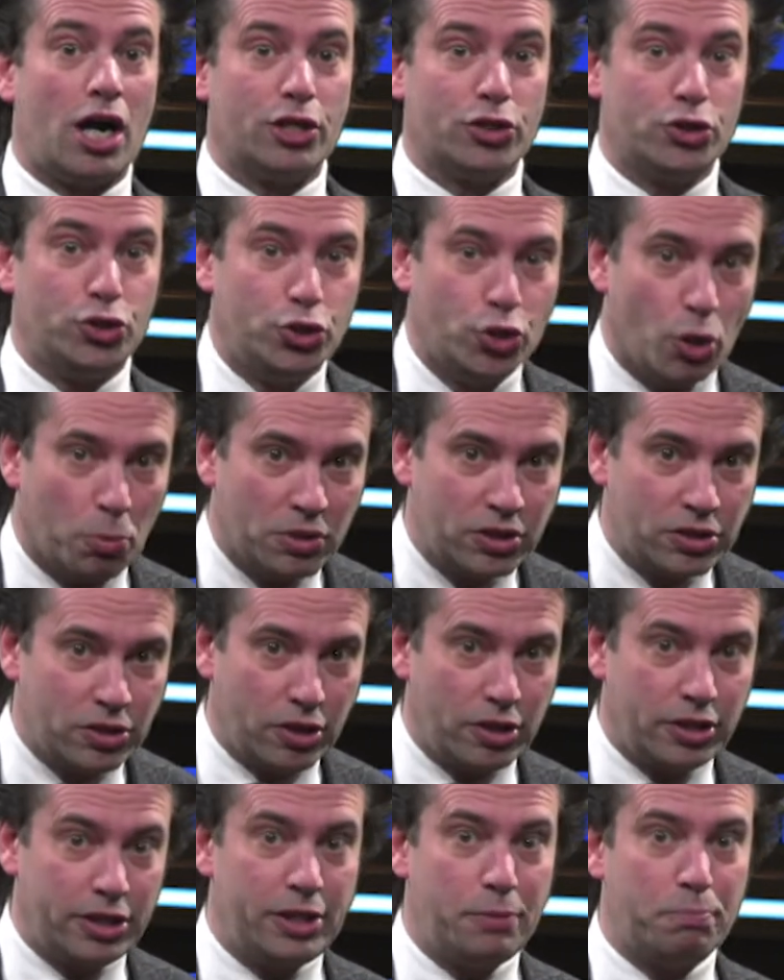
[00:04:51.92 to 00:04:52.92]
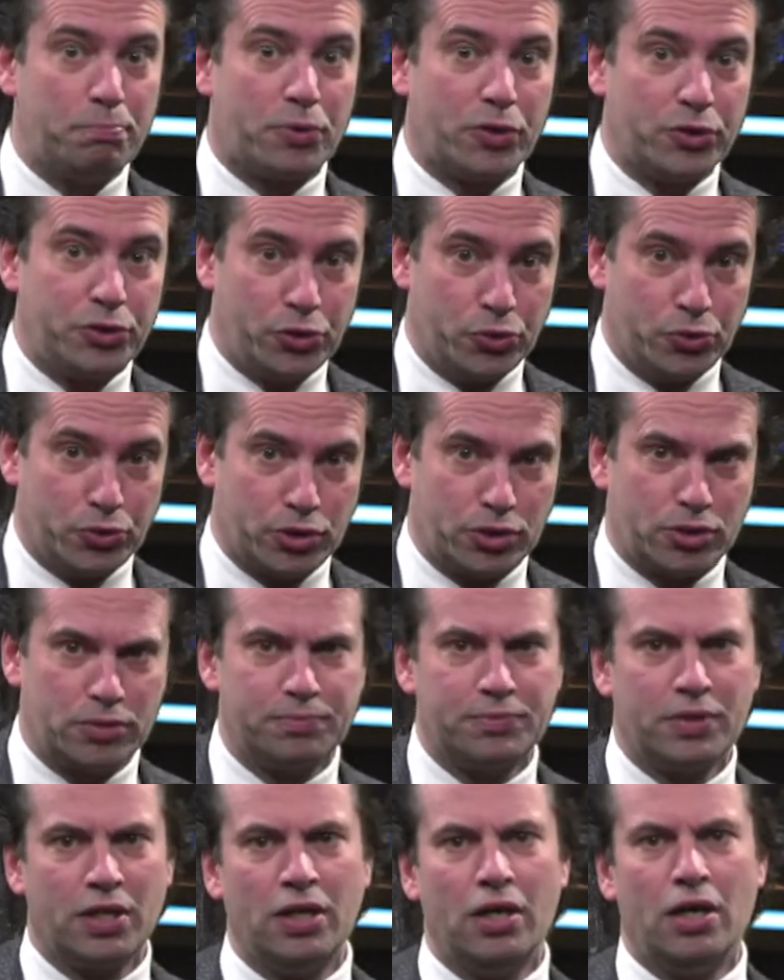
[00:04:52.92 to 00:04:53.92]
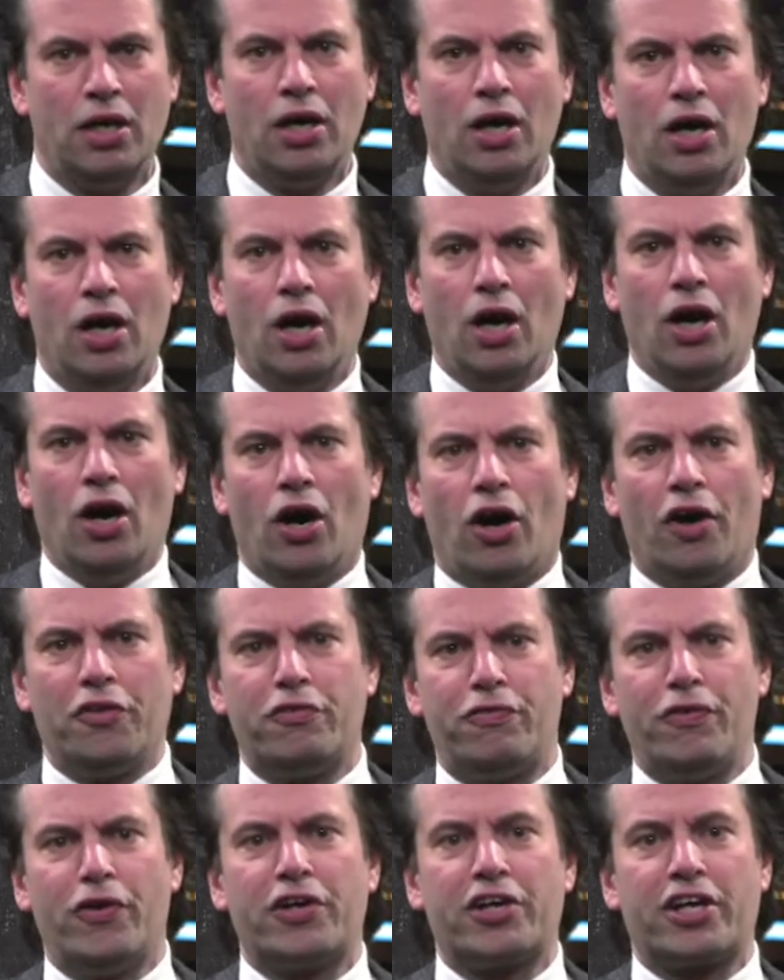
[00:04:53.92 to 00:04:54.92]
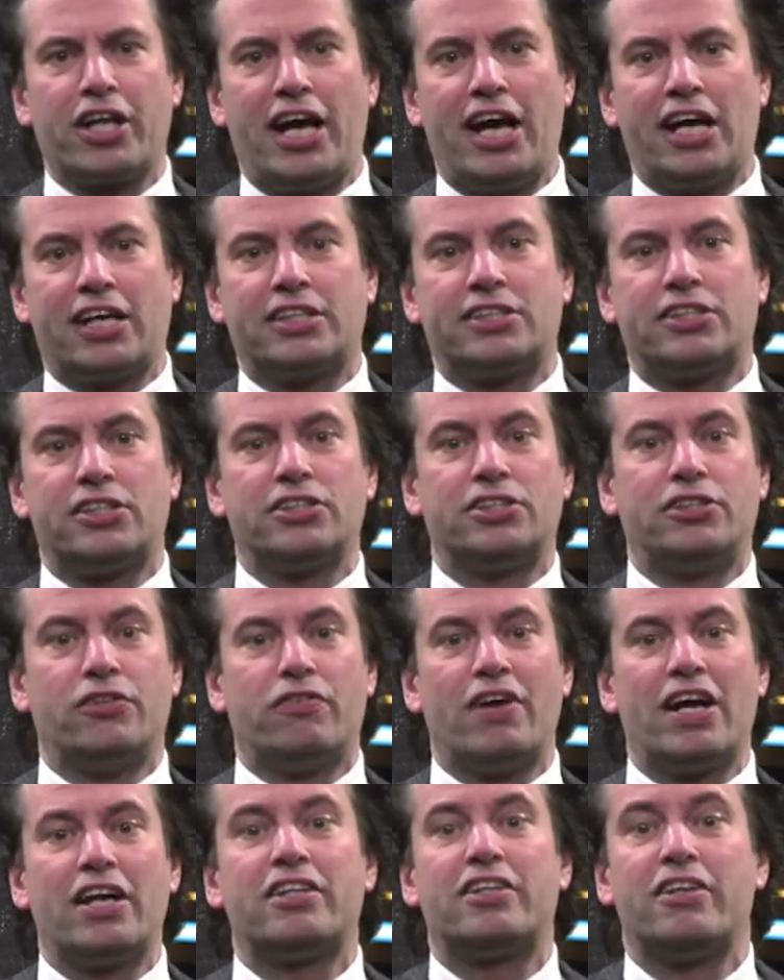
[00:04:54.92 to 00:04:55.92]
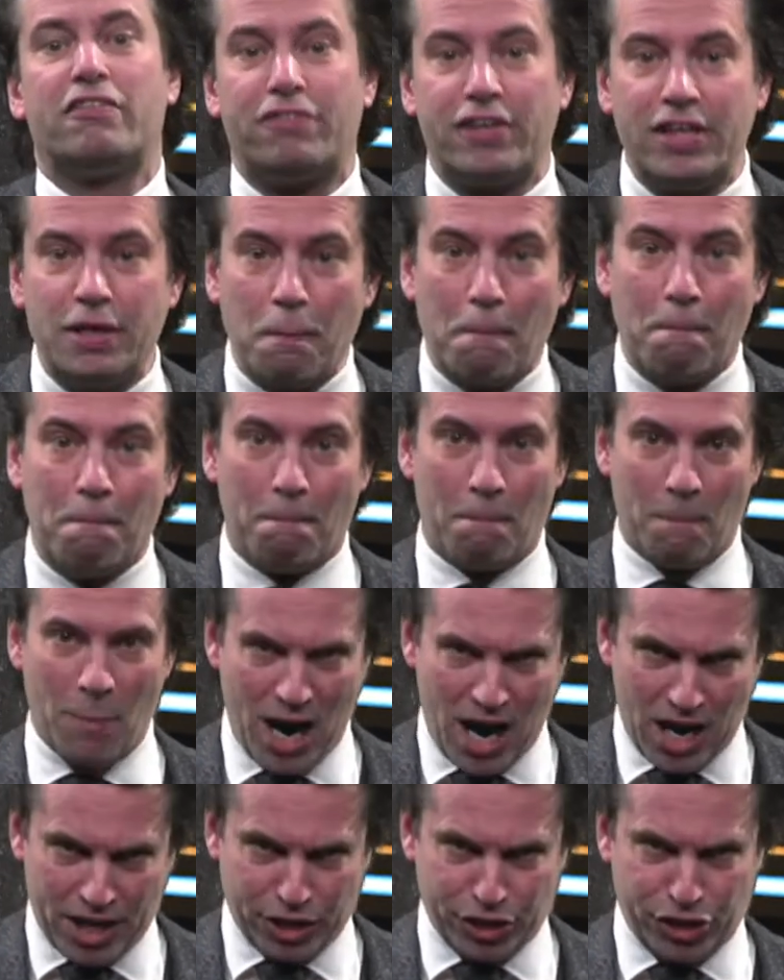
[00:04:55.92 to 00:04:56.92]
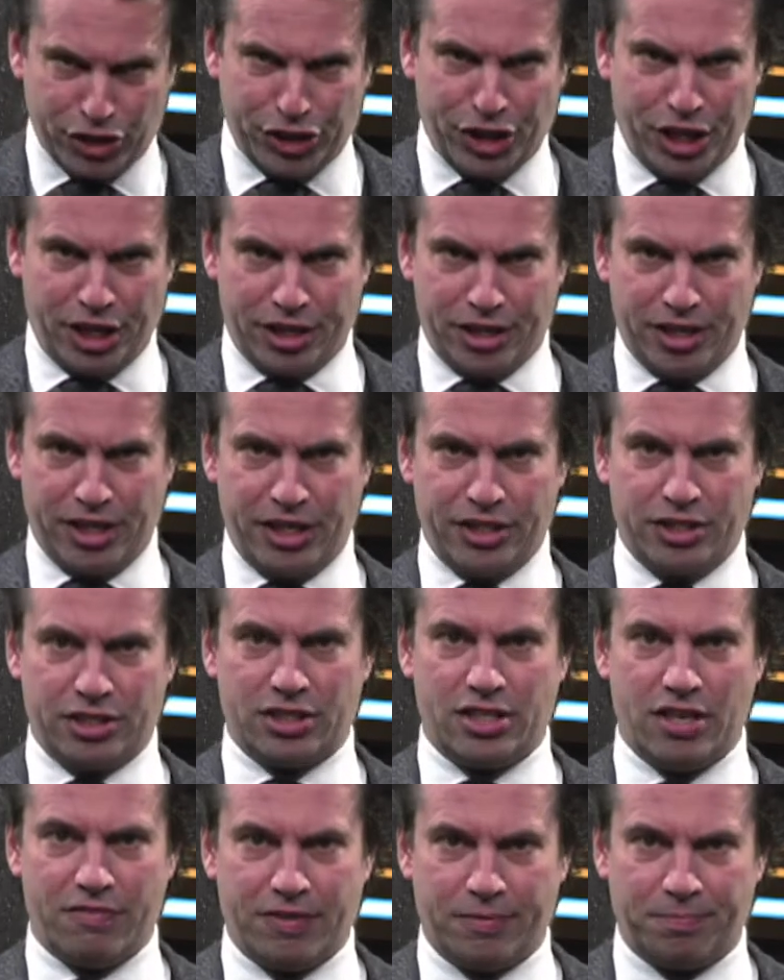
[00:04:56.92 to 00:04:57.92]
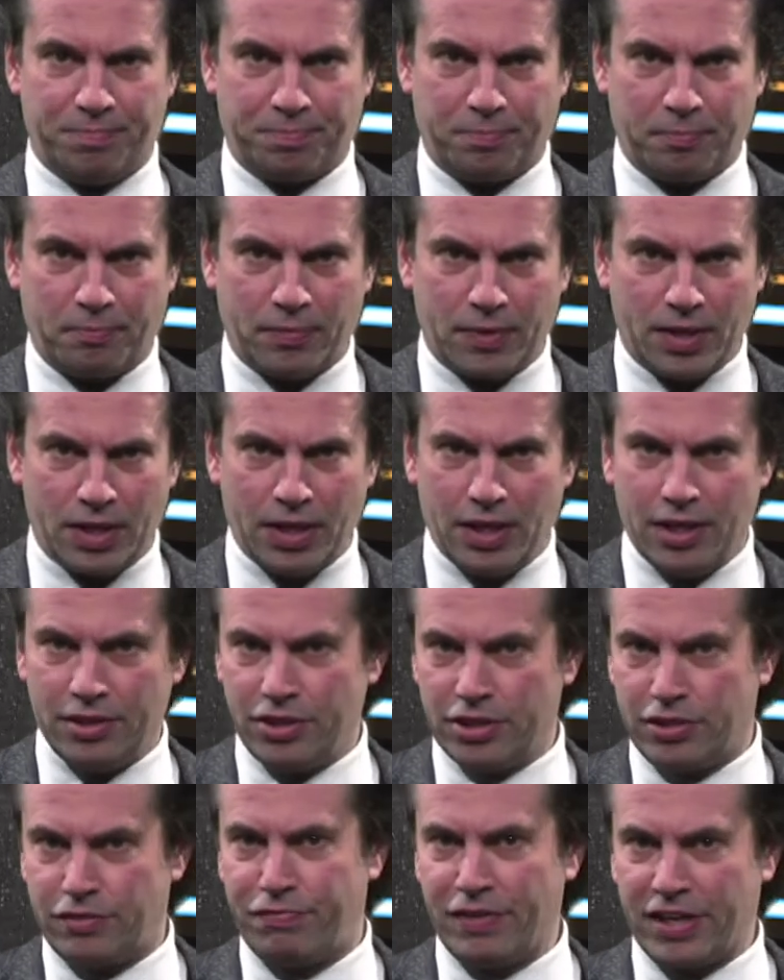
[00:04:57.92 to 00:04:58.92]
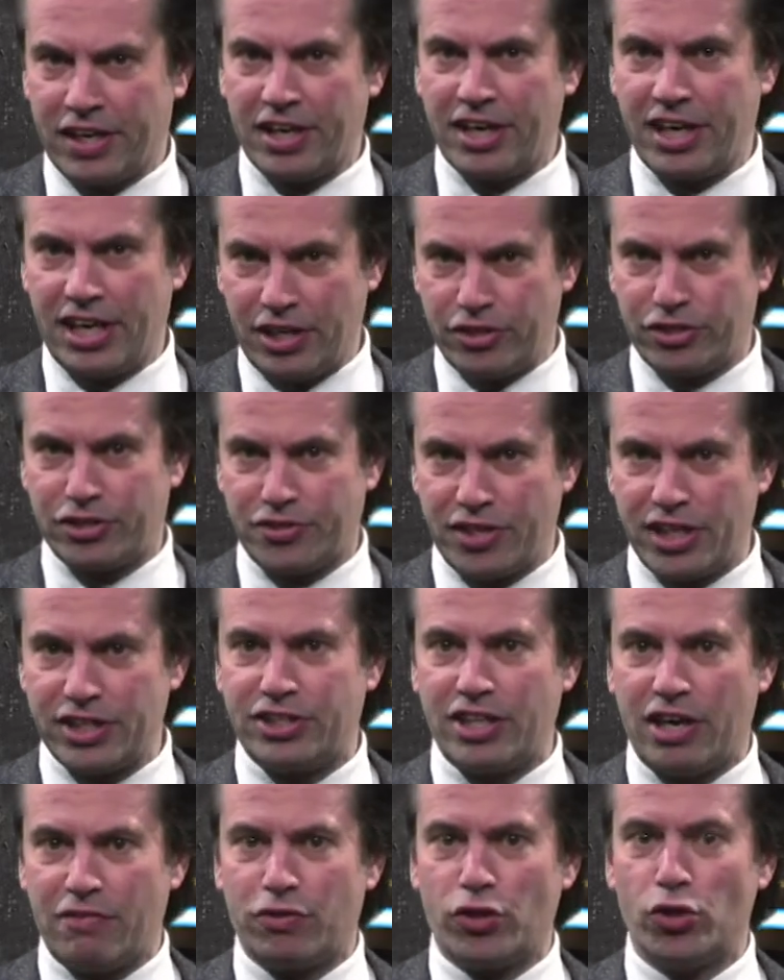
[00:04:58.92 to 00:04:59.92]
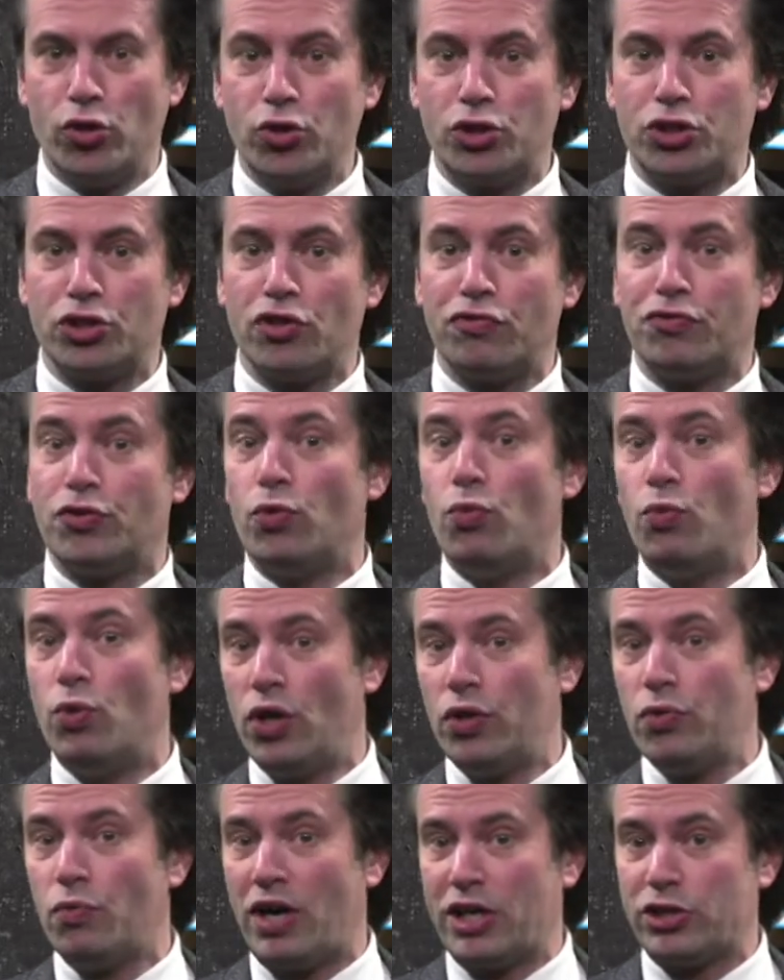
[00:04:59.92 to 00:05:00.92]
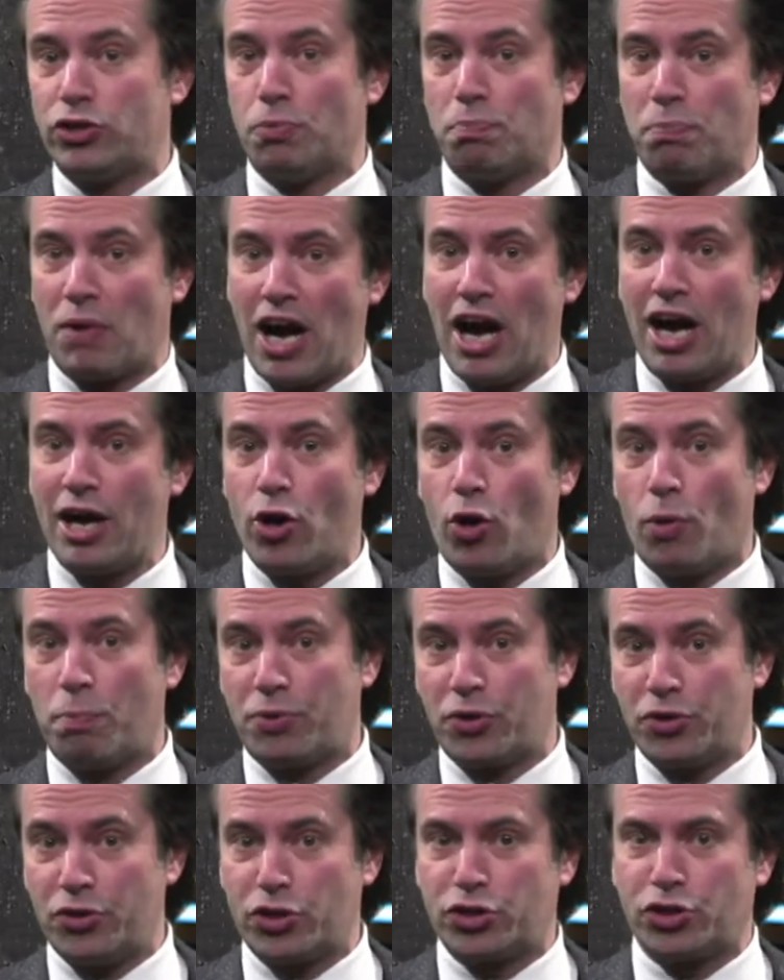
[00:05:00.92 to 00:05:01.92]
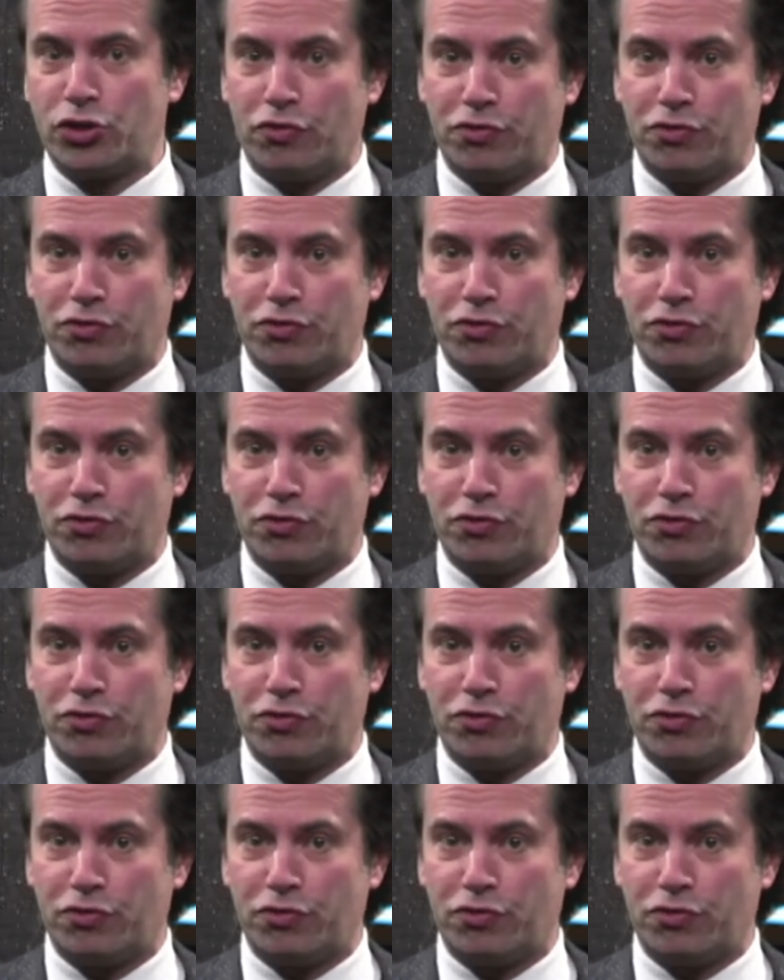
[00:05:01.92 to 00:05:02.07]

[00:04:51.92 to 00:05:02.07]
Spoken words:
dominantly produced. On the vertical axis, the relatively market share is given. This figure illustrates the evolution of the worldwide supply or production of